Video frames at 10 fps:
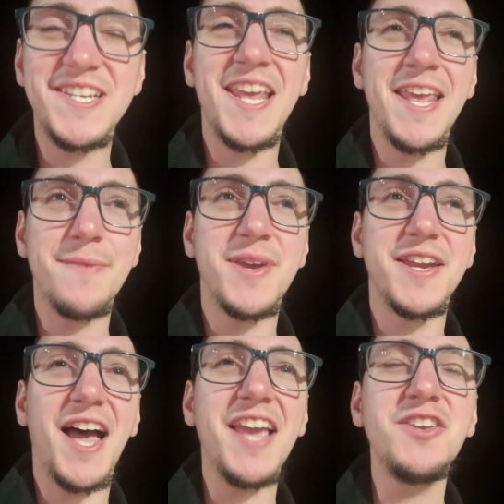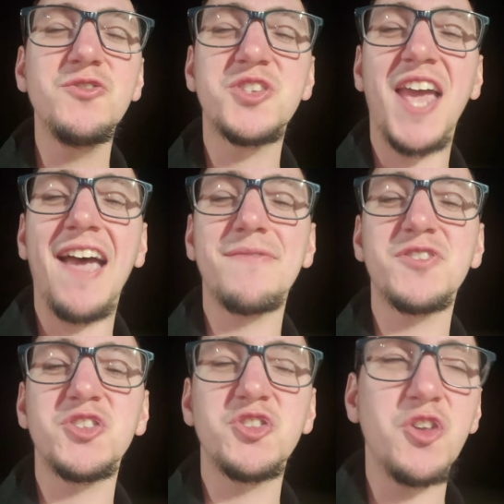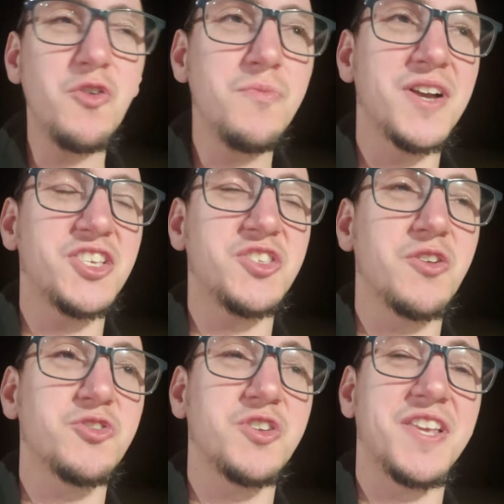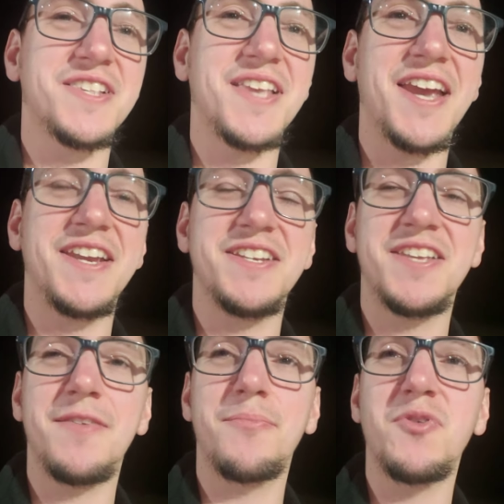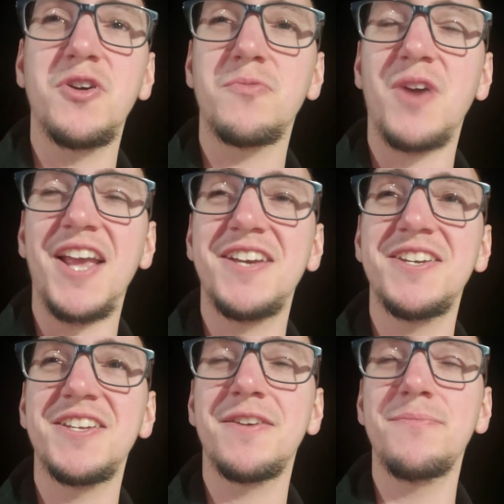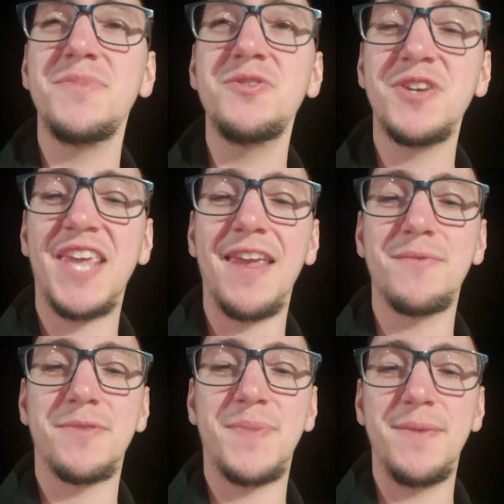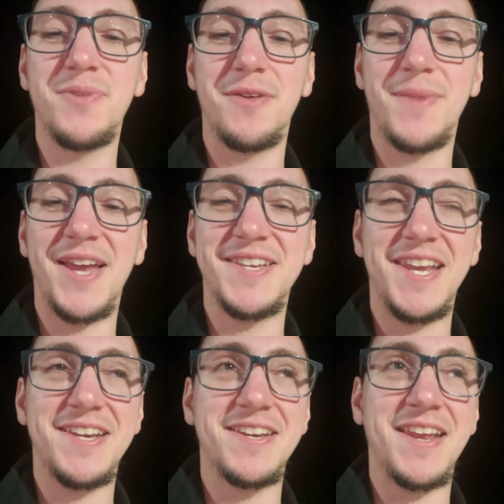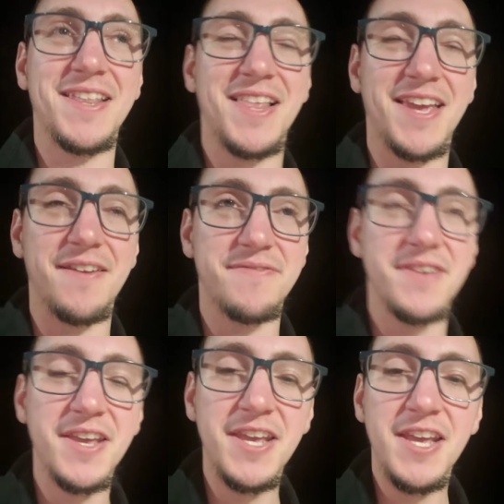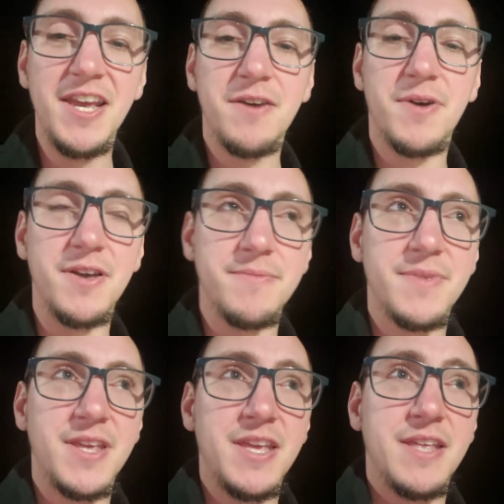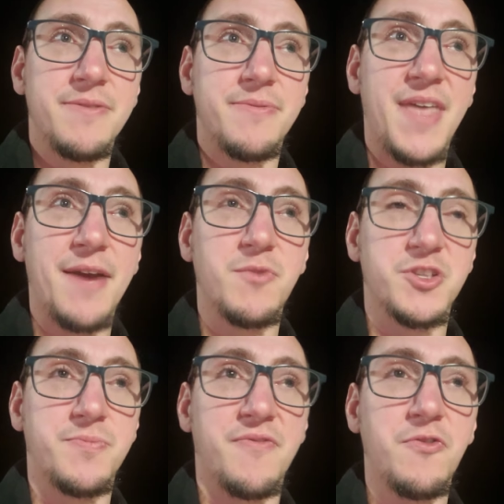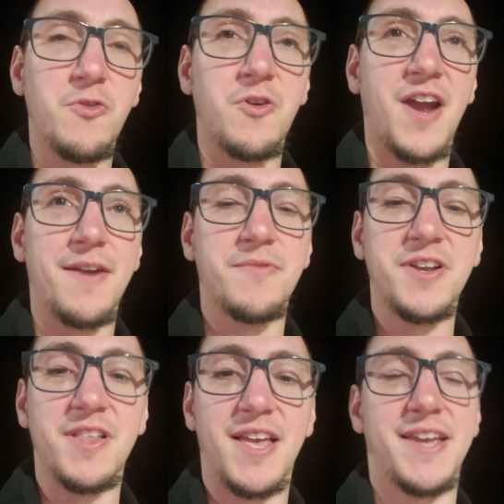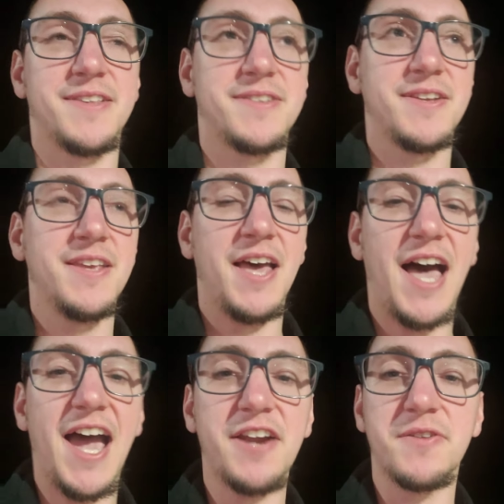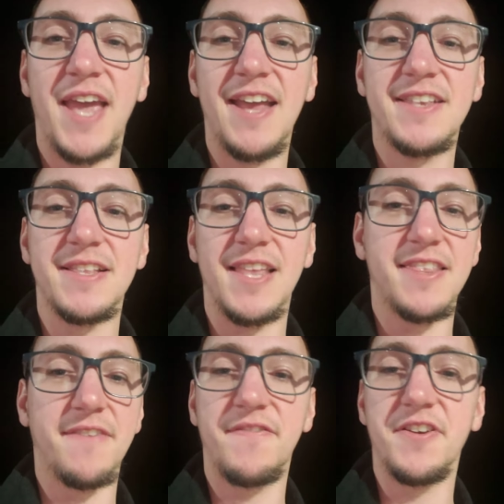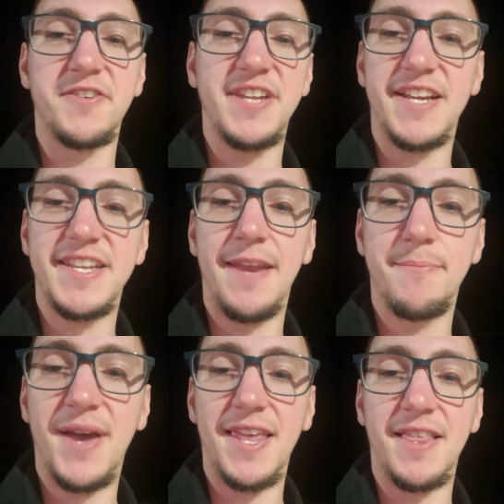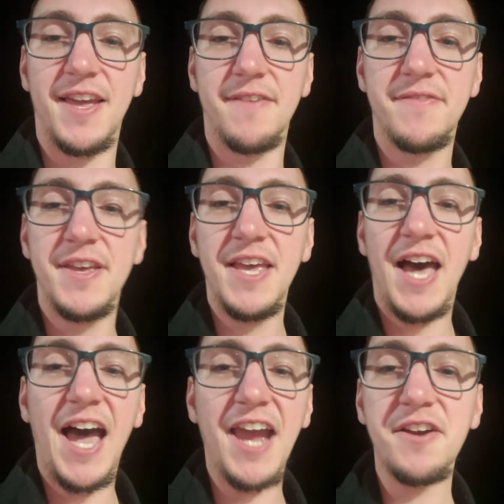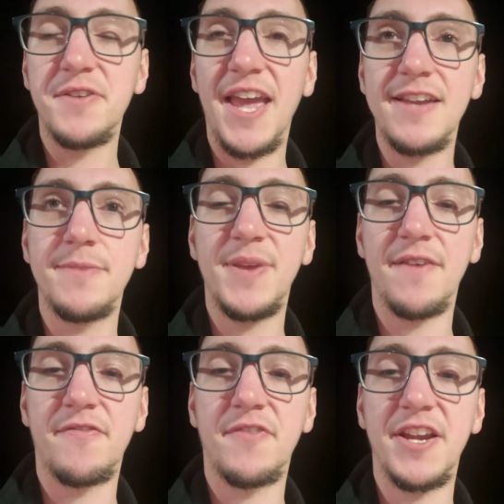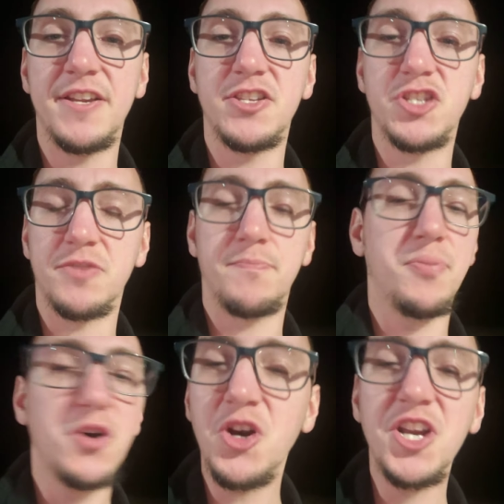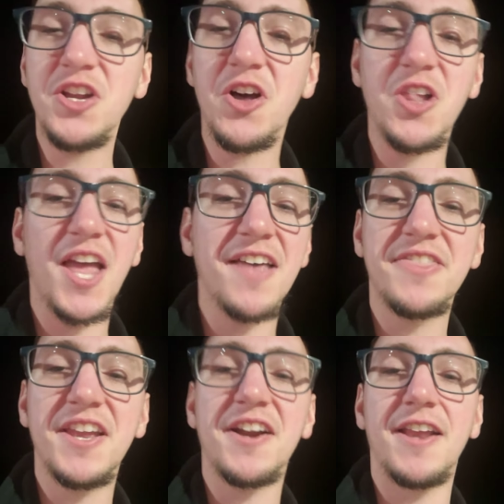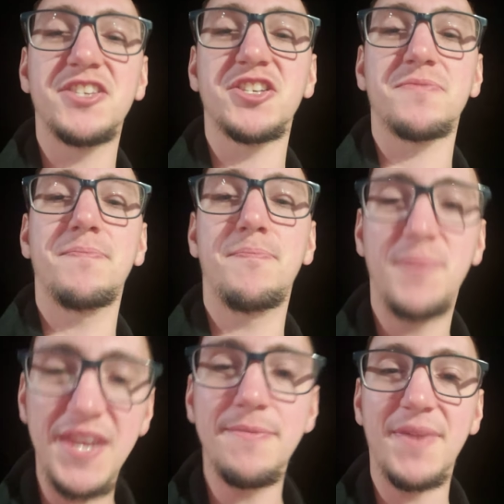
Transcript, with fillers: timid. I used to have so much social anxiety to the point where I couldn't communicate with people in my day to day life. Well, that was before I realized I don't have to let the fear dictate my life. I don't have to be afraid to just put it all out there and just be